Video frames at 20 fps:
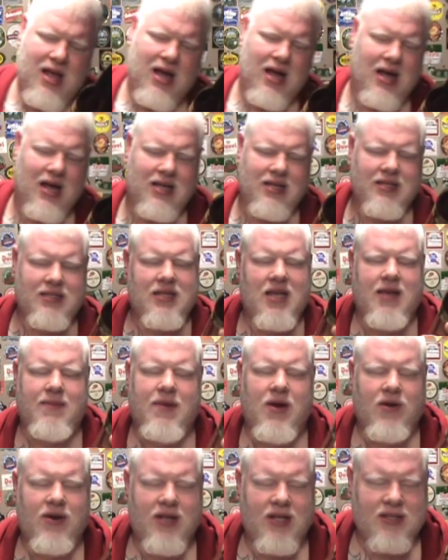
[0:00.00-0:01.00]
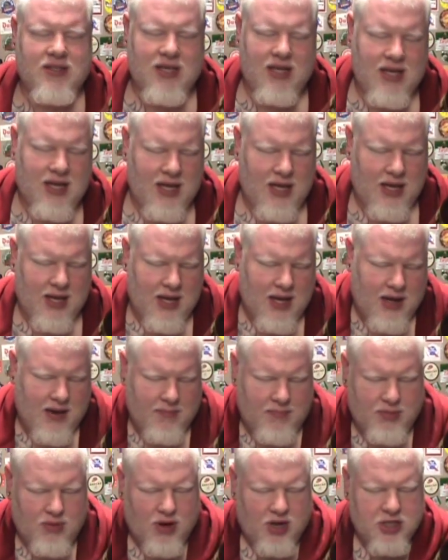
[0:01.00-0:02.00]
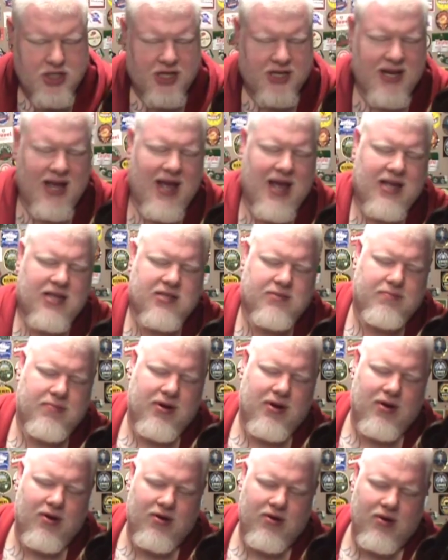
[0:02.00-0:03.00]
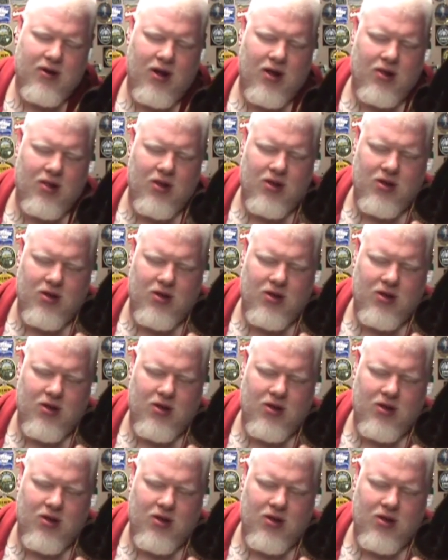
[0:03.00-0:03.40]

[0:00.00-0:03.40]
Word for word: Uh, this came out as a uh, Project X beer a